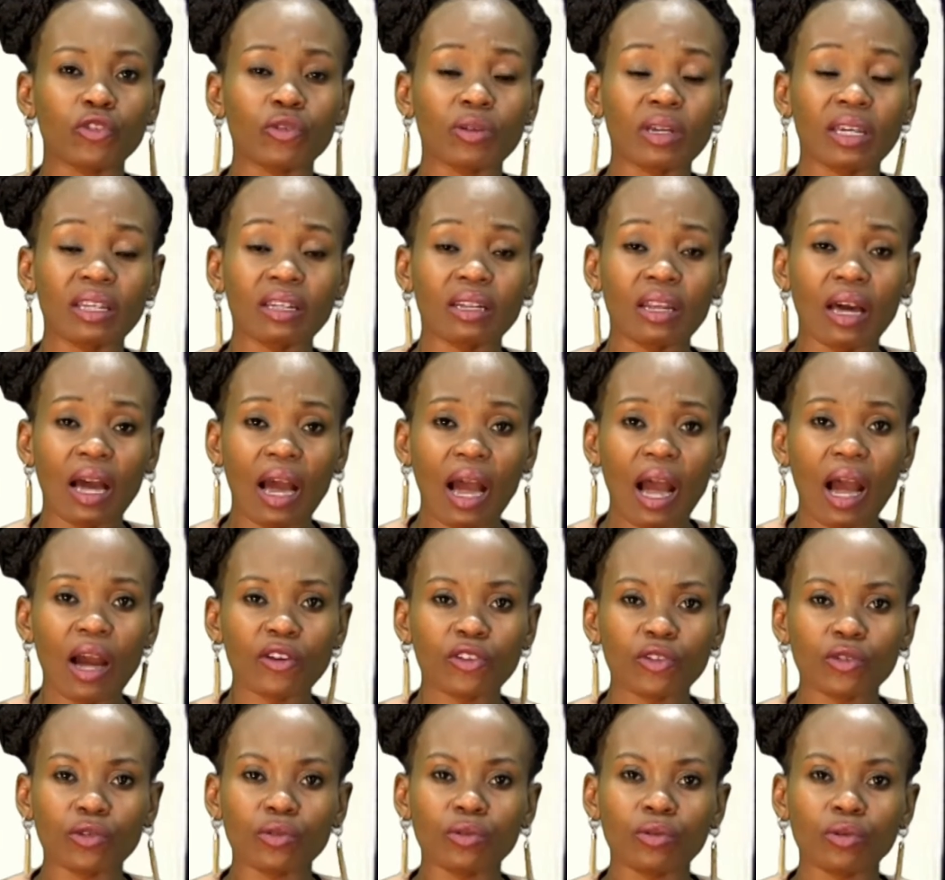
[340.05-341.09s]
You can
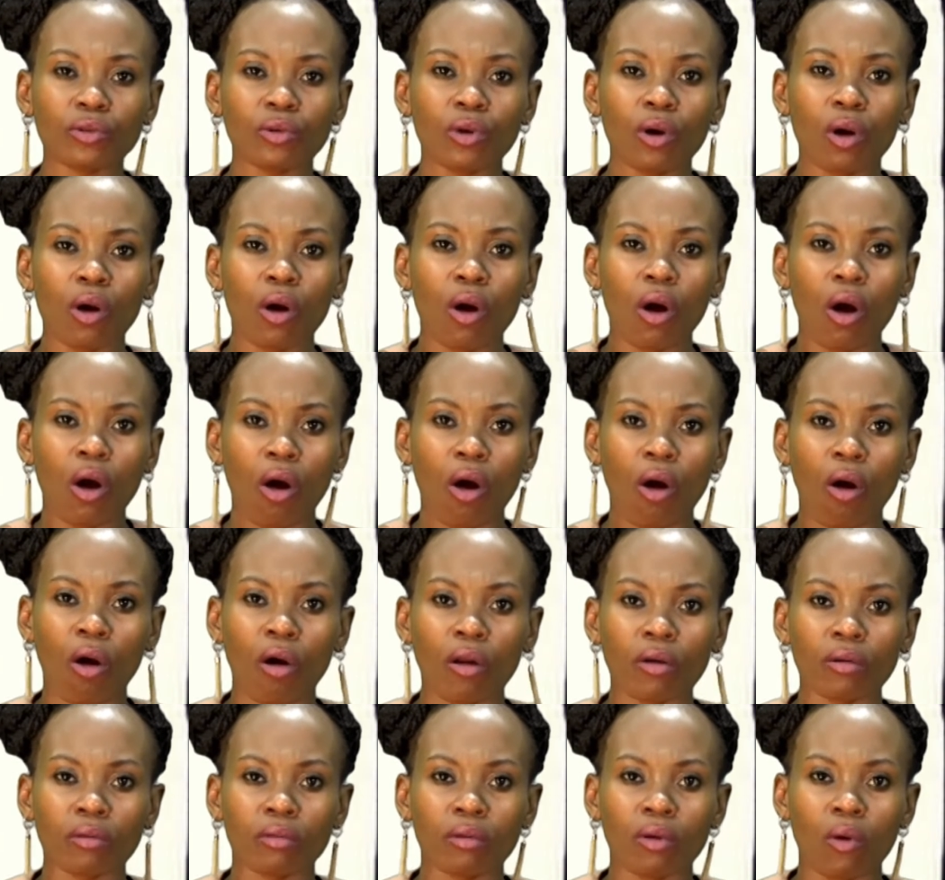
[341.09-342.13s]
argue
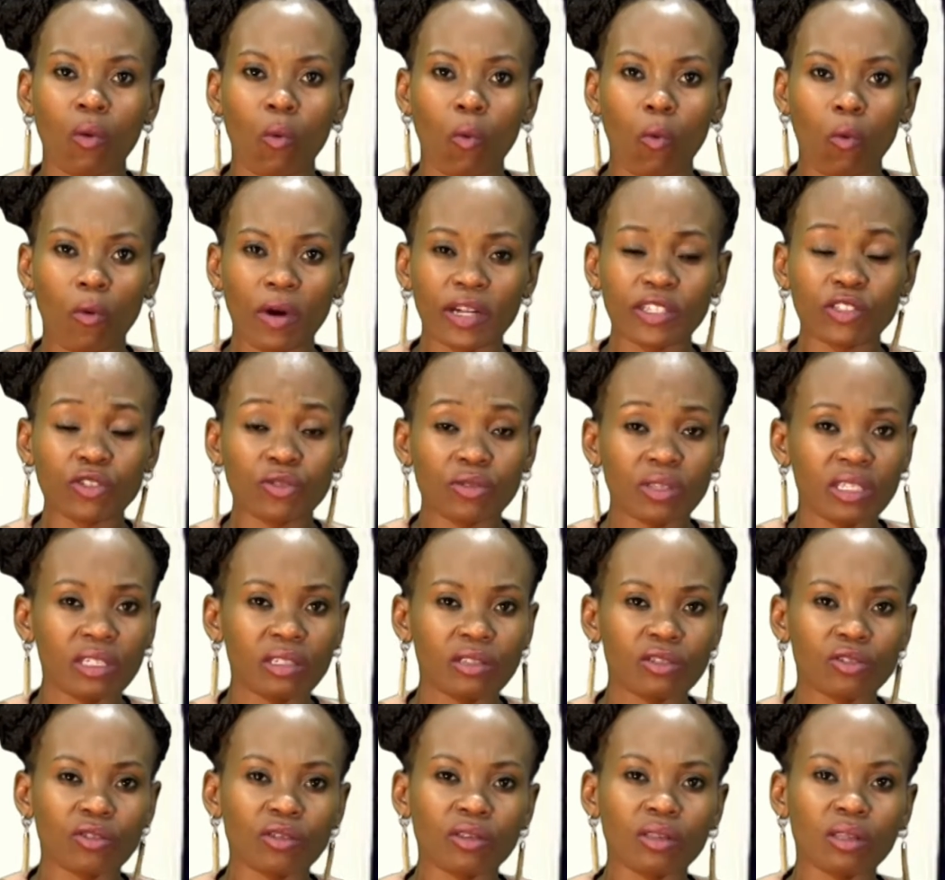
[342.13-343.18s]
on what to
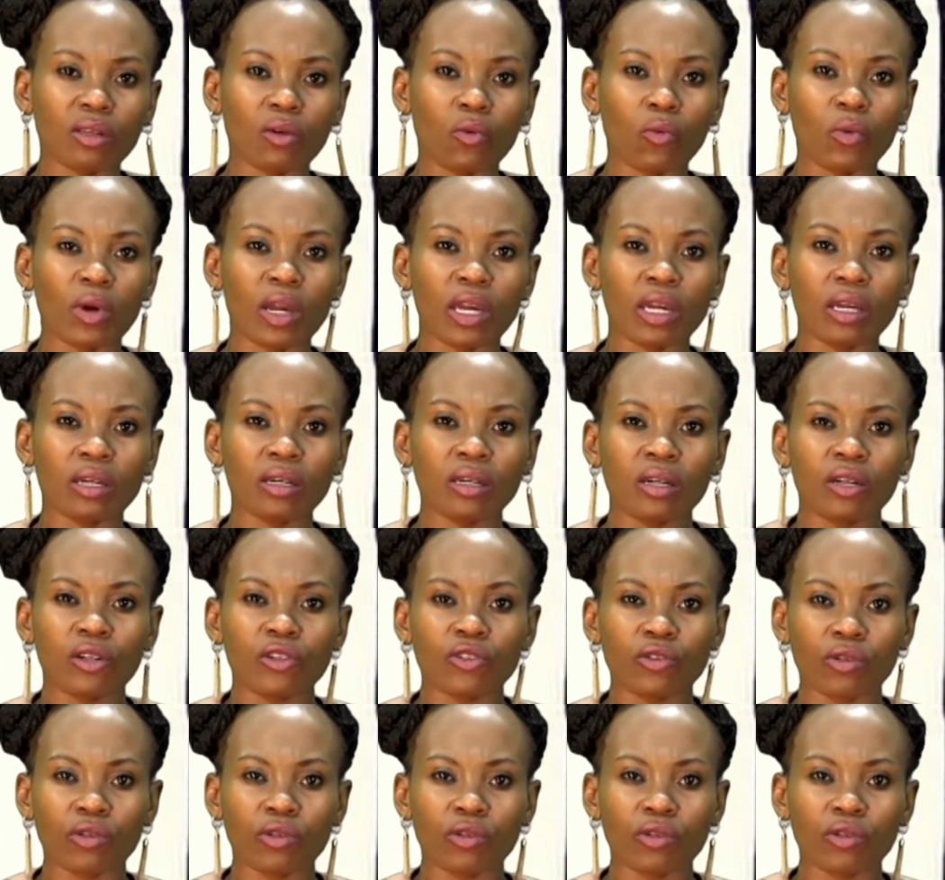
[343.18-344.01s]
eat on the way.